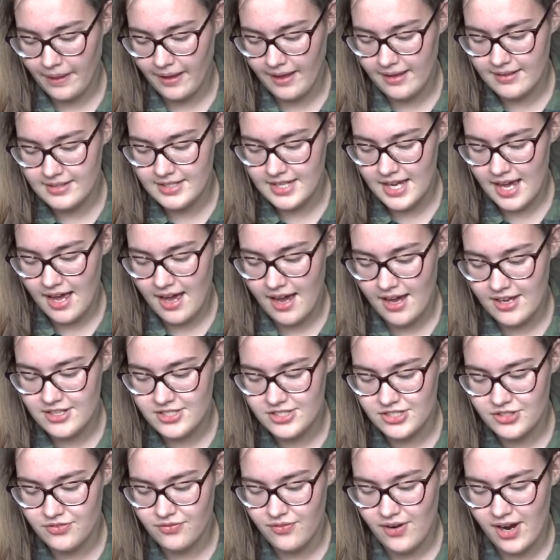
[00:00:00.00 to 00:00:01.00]
And yeah, I
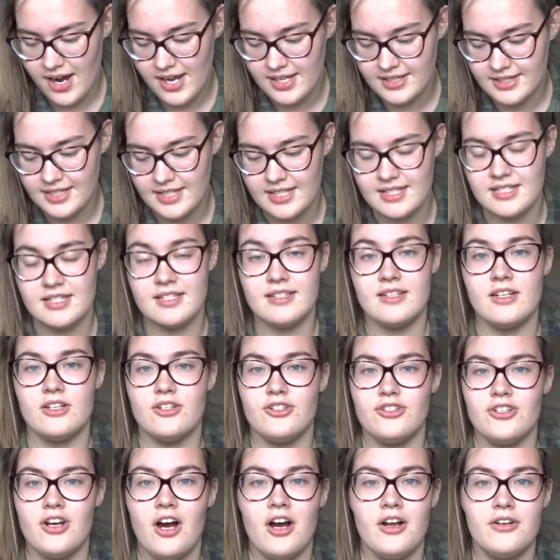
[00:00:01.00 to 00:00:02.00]
just find this
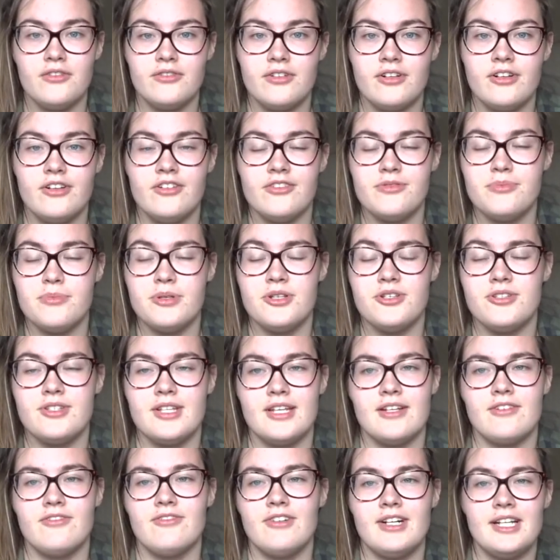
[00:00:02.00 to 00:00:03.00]
genre of
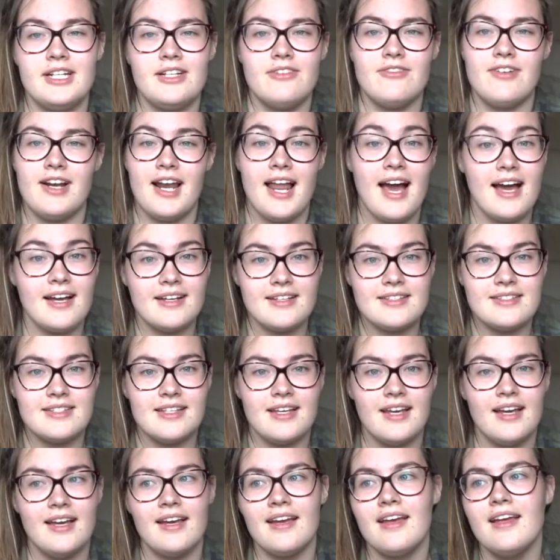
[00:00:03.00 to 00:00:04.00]
music really
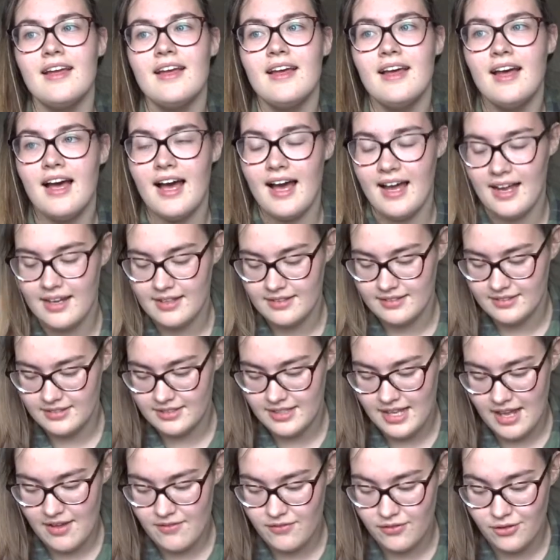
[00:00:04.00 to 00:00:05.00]
relaxing, and
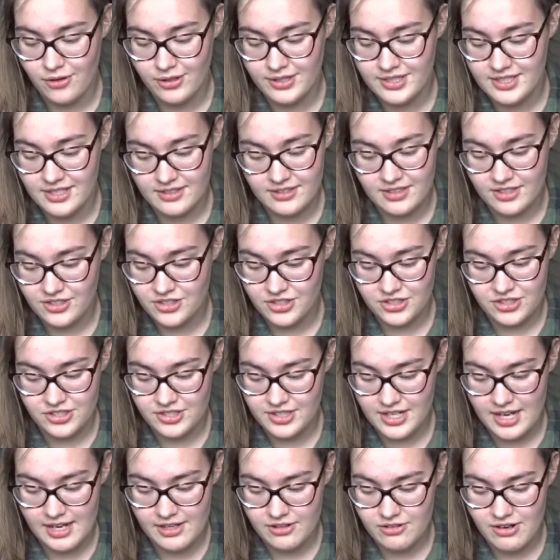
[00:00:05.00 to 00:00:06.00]
their voices are
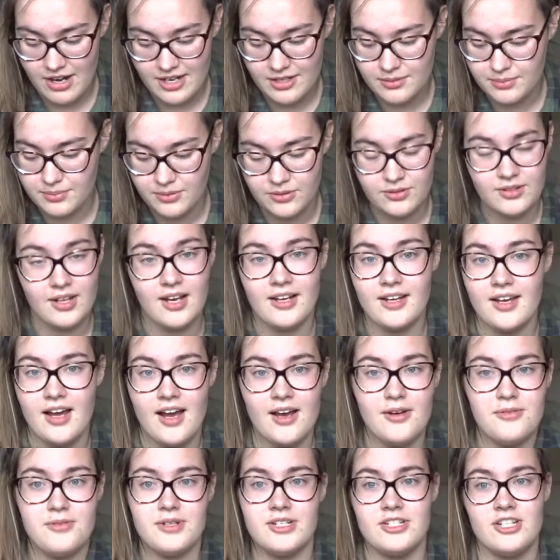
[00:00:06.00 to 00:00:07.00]
just incredible. Like,
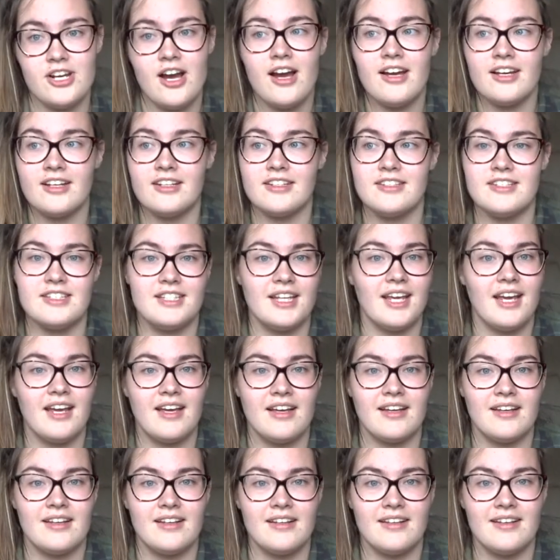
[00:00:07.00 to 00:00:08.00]
I wish I could
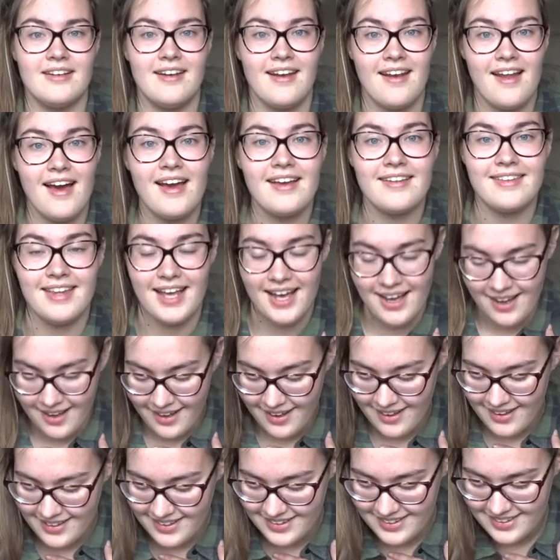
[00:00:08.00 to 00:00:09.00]
sing like that.
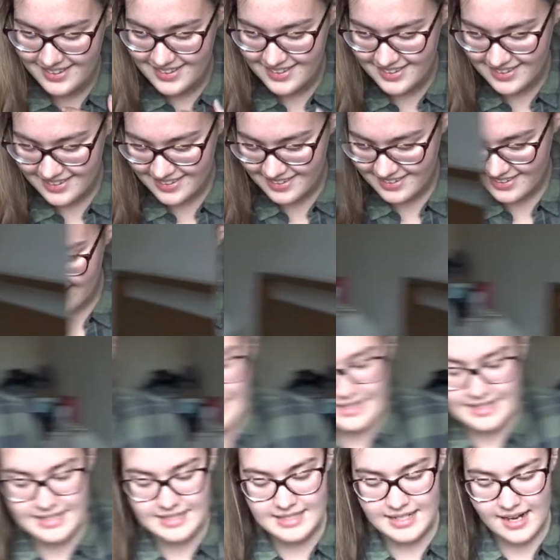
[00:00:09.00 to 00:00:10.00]

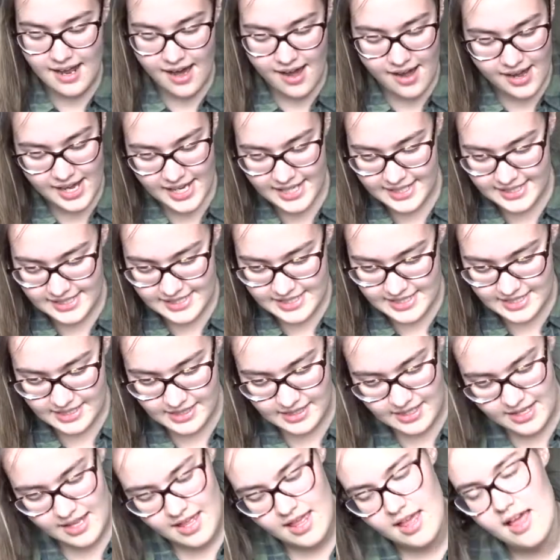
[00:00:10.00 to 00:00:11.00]
Landslide,
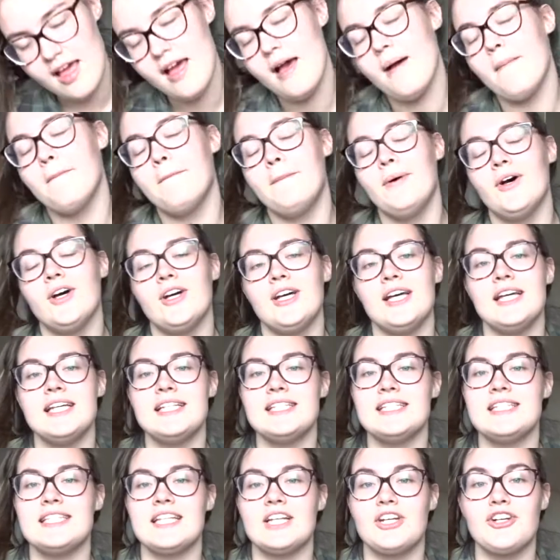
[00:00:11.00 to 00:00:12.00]
but
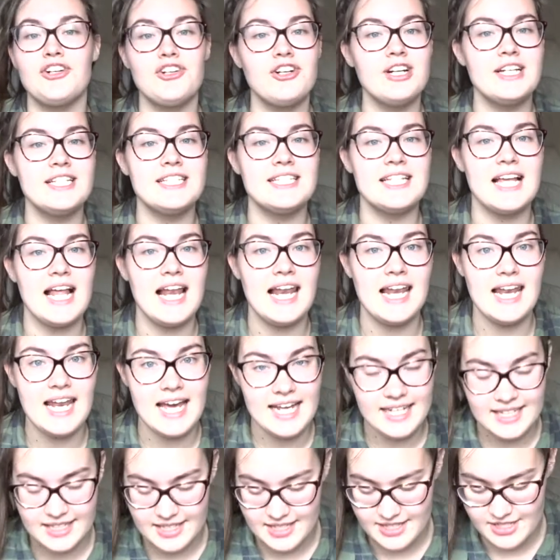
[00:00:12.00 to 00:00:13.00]
it's the Chris
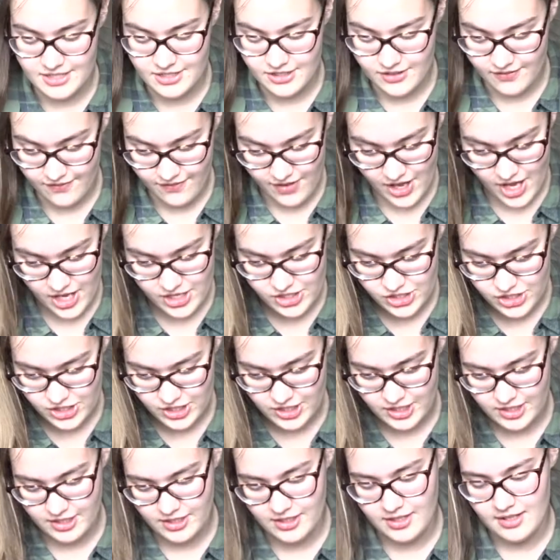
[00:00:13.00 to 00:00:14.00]
Leonard
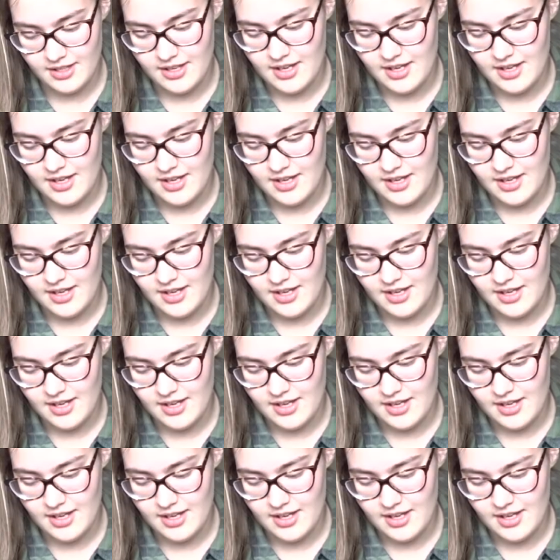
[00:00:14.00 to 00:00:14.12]
version.